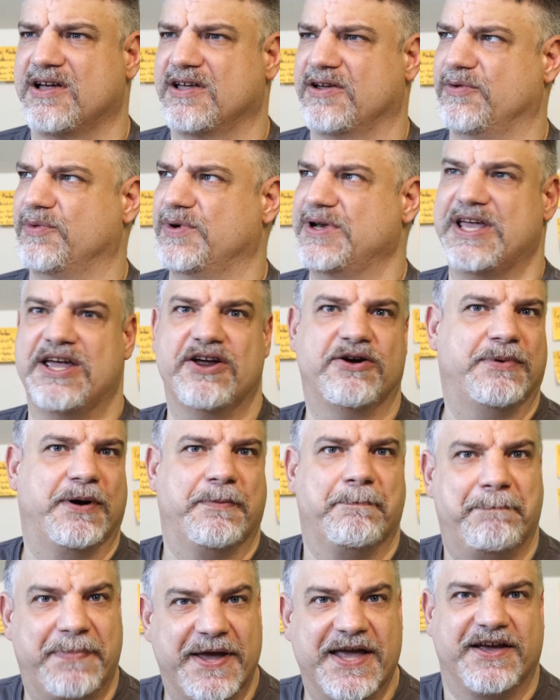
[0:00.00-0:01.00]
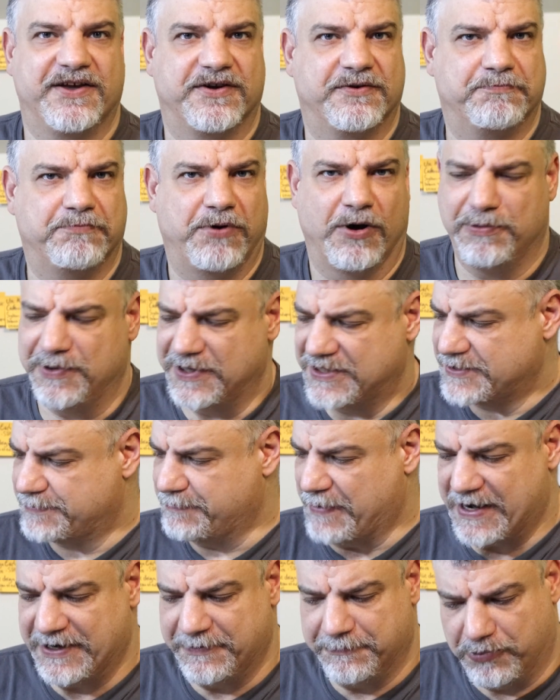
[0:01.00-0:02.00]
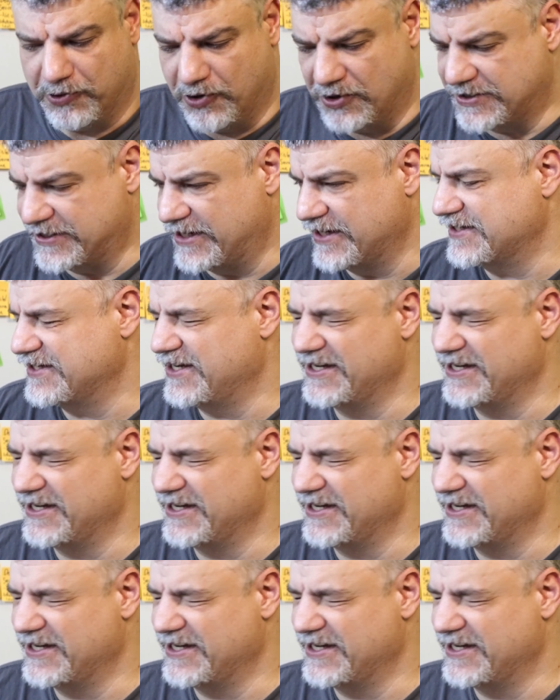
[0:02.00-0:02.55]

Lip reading: when you hear about big public spend projects,